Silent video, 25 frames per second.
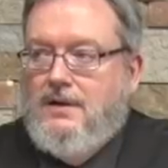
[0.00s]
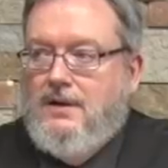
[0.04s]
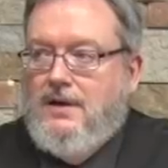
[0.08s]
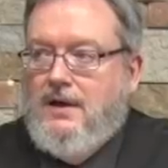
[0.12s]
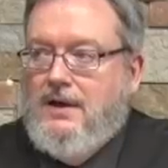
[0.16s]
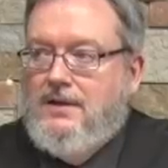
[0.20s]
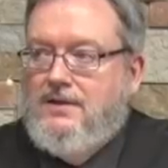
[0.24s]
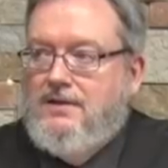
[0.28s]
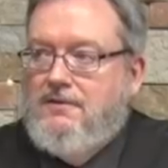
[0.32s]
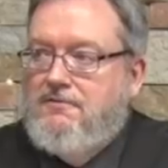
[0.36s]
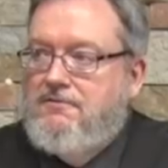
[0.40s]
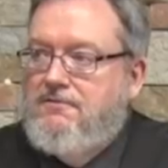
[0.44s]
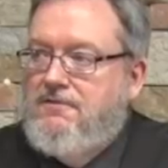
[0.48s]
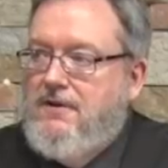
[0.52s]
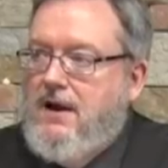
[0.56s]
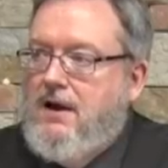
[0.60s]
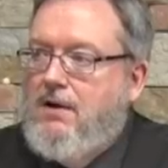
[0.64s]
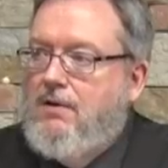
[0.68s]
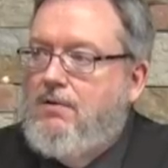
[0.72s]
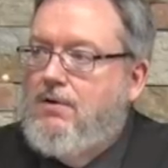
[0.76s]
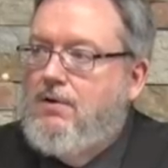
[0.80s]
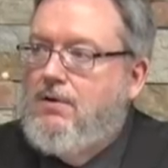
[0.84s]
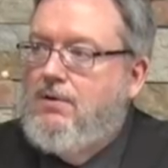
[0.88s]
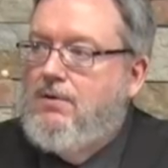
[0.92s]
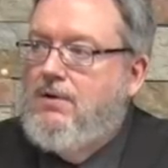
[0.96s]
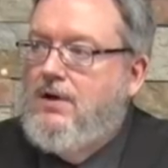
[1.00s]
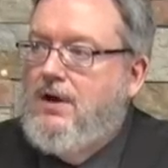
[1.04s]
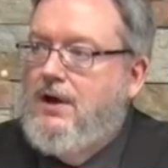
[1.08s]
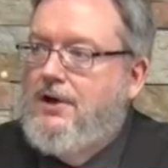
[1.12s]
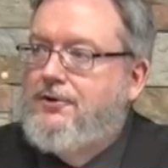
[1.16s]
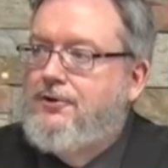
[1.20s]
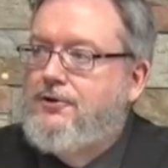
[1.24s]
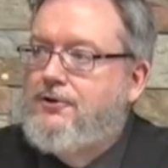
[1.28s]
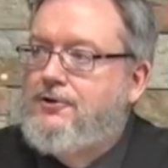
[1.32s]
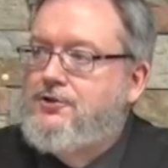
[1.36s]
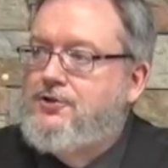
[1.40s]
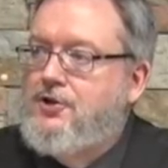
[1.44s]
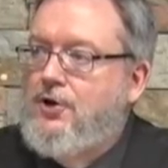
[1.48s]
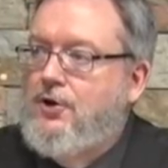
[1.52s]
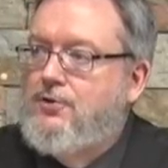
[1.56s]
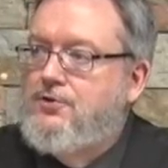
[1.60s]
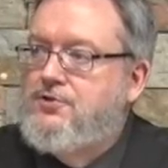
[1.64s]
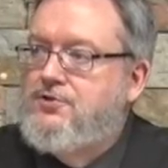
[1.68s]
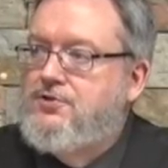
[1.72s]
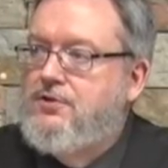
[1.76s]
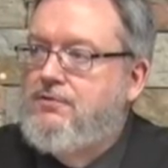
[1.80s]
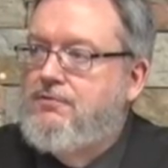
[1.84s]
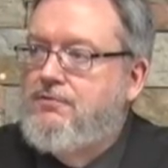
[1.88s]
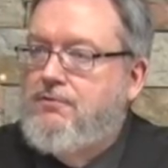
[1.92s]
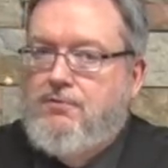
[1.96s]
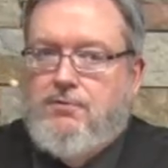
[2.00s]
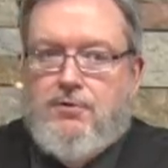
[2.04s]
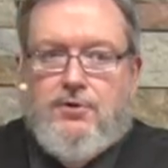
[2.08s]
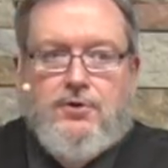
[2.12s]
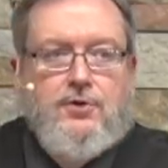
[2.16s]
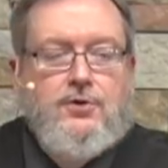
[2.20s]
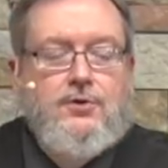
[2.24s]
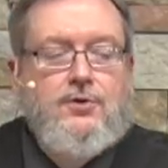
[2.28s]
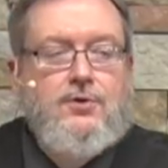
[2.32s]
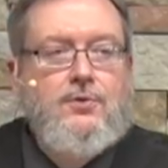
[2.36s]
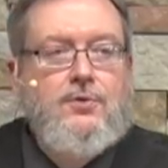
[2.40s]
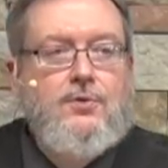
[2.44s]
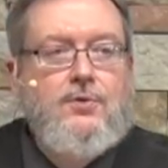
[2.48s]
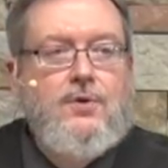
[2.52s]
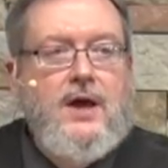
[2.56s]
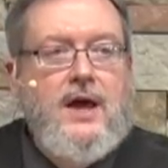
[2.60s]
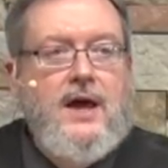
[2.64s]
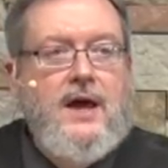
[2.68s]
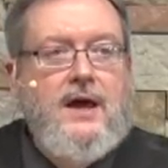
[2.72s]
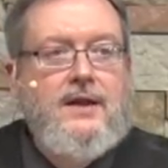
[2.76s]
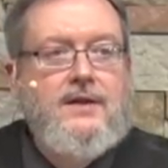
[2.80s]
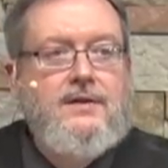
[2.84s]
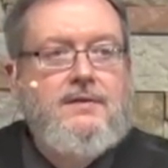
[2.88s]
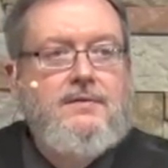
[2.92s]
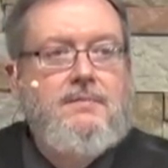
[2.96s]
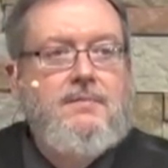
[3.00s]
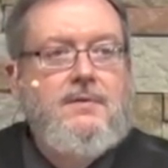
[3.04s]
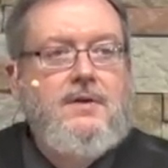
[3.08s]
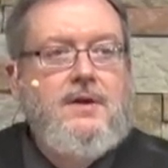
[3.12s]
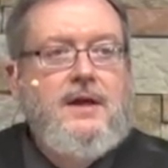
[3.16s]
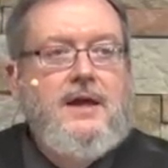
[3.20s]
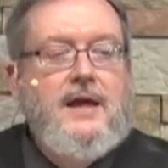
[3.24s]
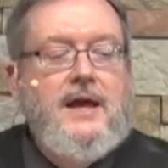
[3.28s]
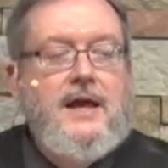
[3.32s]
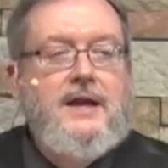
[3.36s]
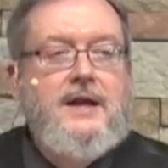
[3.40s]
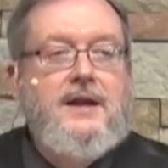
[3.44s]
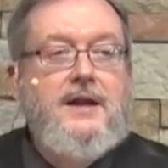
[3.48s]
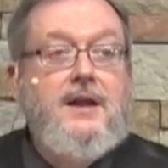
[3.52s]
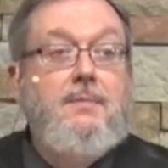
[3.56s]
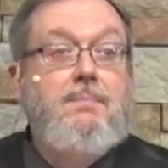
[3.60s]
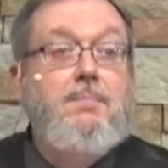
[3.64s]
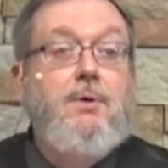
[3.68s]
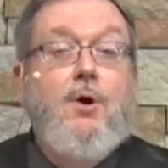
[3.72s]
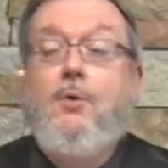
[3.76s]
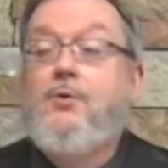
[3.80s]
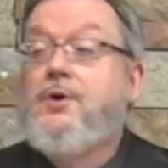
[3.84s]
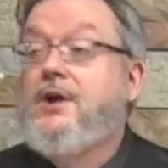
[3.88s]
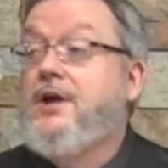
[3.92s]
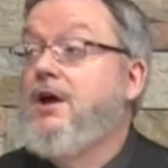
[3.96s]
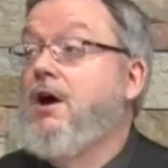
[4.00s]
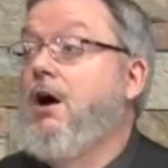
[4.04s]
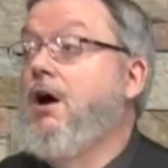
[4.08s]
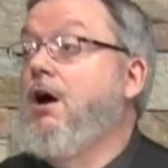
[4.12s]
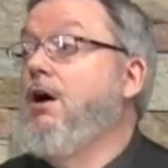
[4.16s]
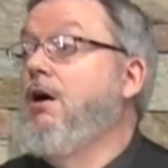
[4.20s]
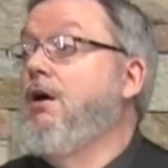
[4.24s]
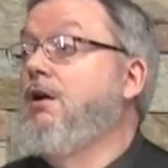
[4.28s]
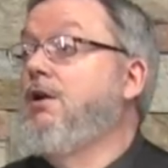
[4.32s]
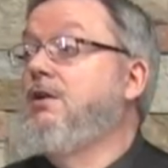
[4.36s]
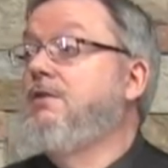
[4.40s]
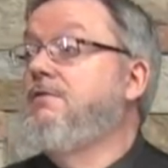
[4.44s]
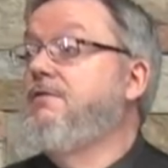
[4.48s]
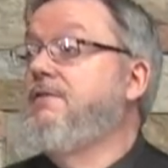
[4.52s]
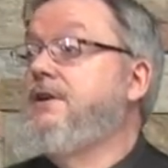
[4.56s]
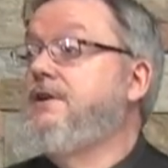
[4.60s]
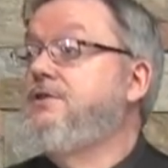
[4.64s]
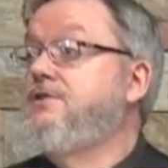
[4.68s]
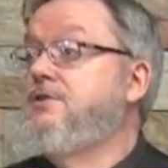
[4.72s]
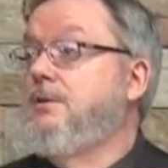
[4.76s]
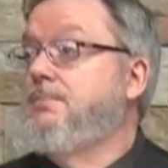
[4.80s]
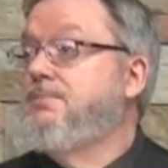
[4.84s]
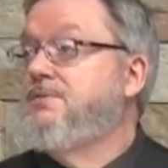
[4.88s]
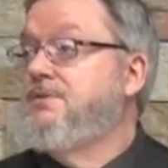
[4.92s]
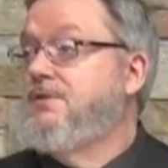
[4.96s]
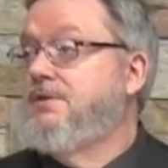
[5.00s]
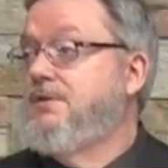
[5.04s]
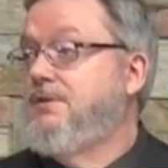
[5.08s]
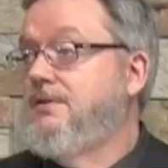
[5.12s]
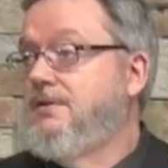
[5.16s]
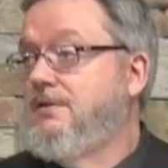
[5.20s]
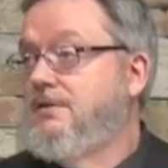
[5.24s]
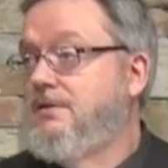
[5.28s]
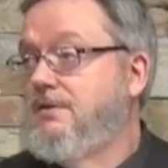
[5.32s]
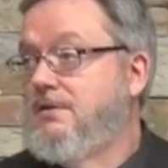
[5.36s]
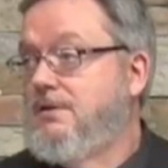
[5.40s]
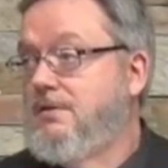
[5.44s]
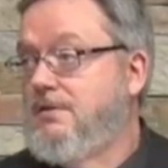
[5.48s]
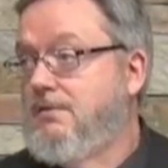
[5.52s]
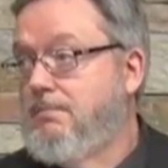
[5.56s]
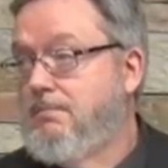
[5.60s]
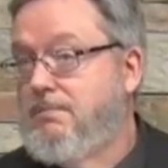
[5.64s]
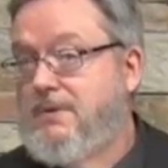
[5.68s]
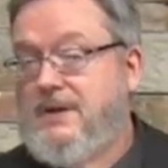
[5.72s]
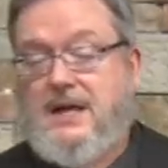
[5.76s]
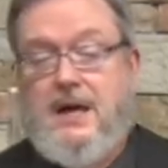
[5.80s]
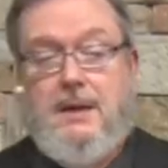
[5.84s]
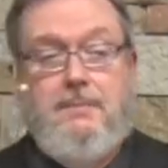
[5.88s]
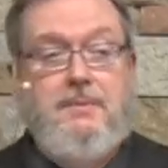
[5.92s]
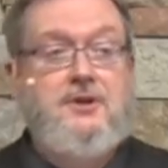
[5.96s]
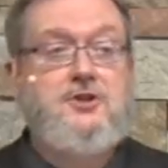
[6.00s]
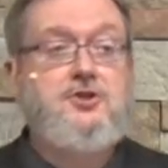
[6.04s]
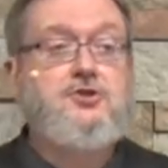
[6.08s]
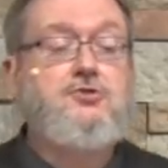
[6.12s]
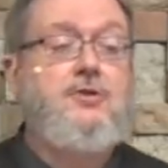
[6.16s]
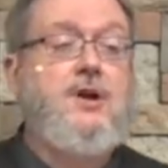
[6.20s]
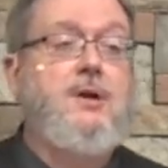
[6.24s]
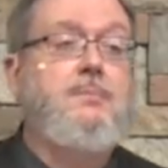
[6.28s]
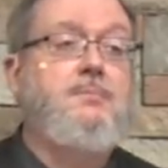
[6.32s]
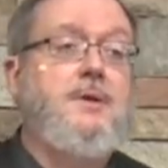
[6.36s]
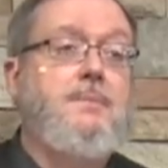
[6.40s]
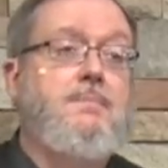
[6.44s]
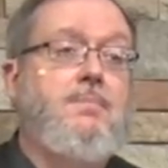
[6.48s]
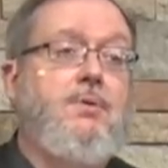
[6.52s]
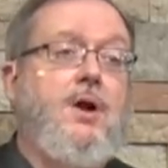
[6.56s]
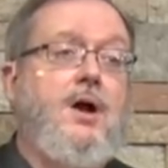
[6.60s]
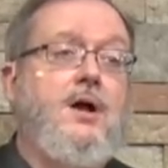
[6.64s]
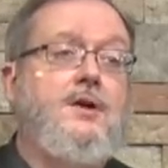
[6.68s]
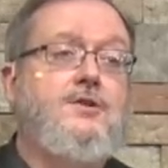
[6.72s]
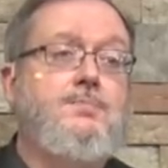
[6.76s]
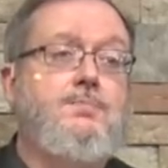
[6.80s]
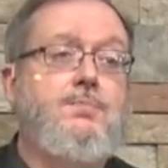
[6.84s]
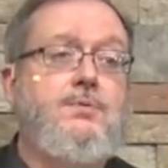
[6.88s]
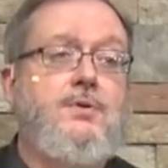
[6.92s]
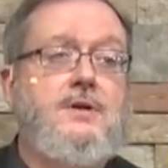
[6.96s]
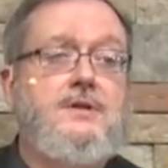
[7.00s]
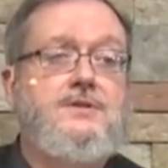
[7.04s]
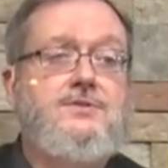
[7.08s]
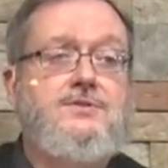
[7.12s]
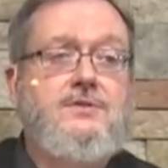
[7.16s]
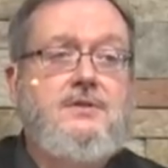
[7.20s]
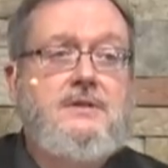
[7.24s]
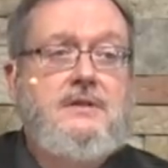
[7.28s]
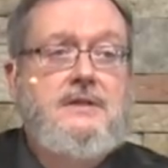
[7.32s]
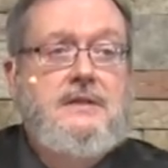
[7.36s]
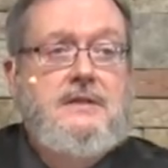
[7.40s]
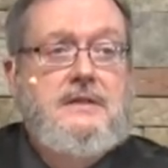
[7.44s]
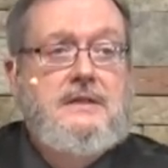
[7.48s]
And the Pharaoh under Joseph grew and ended up owning all of Egypt. Became extremely prosperous.